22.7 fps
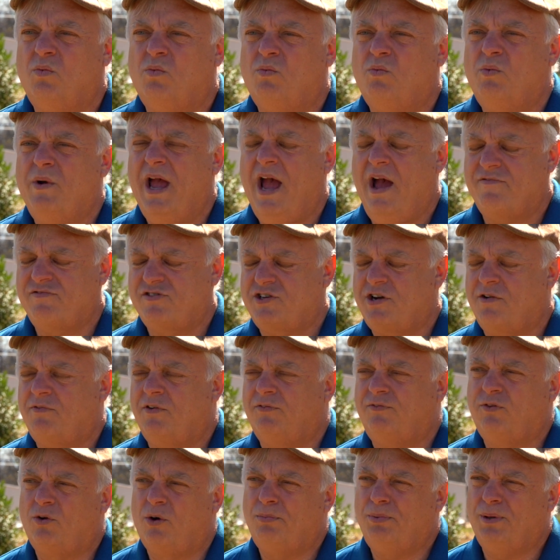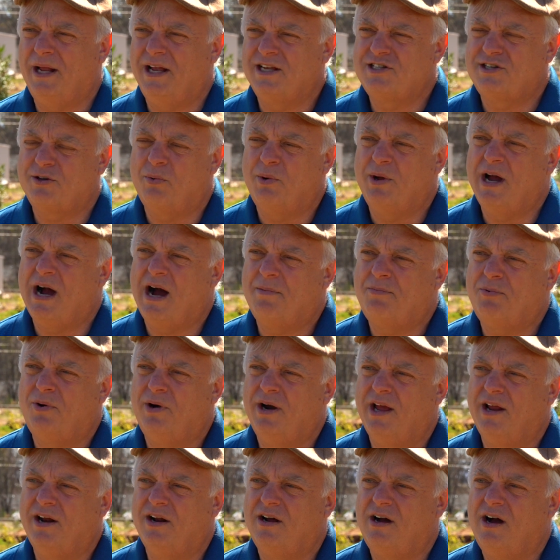We have several floor plans that we
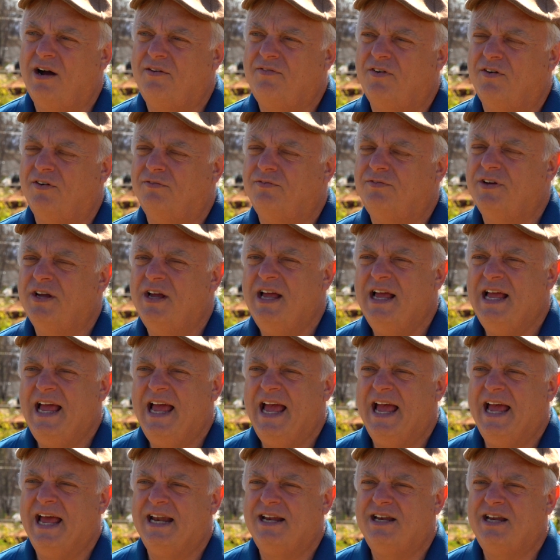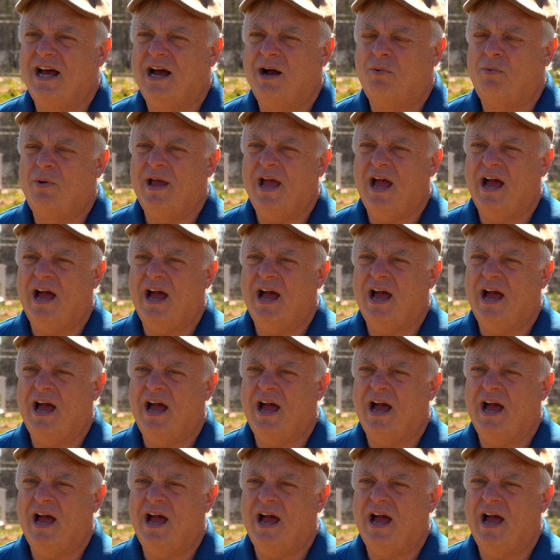operate off of, and we